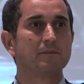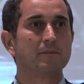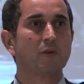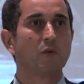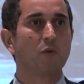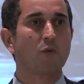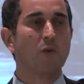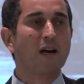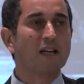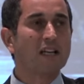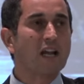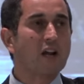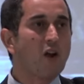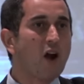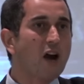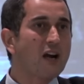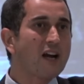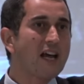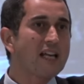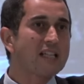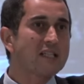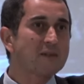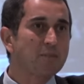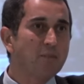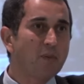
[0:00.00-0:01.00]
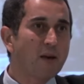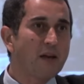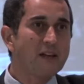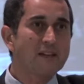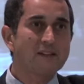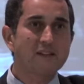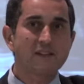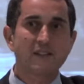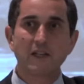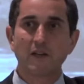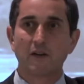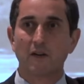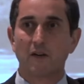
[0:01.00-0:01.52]
where the Lord has
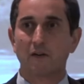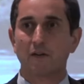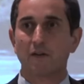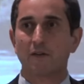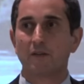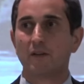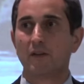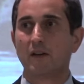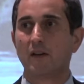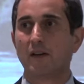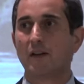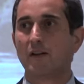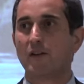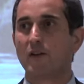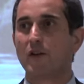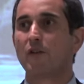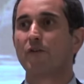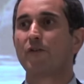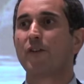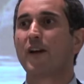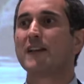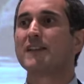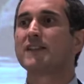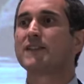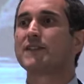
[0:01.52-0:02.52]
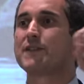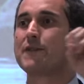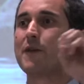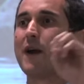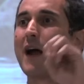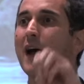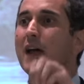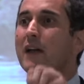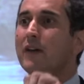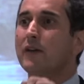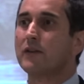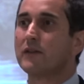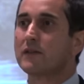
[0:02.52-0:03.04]
placed you, you face
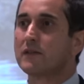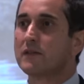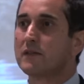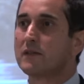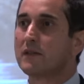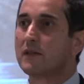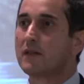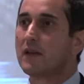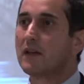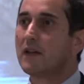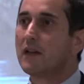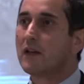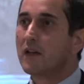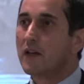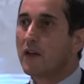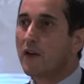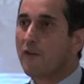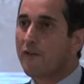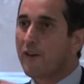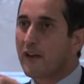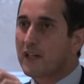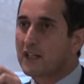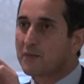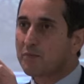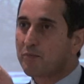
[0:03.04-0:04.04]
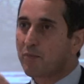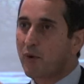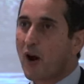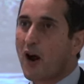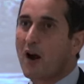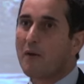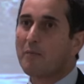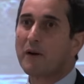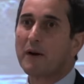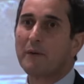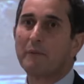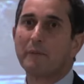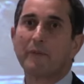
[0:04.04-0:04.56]
trials, you face
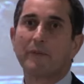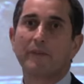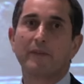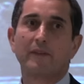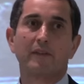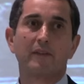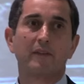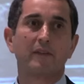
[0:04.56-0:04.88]
problems.